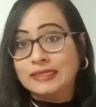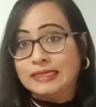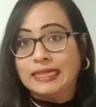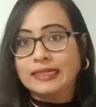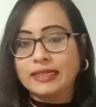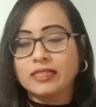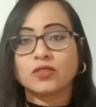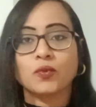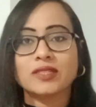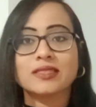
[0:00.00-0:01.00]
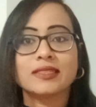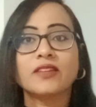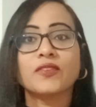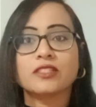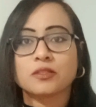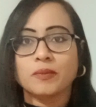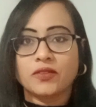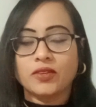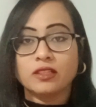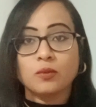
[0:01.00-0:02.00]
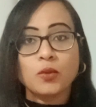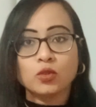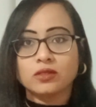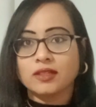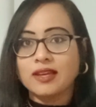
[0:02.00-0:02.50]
details. What is the difference between the both,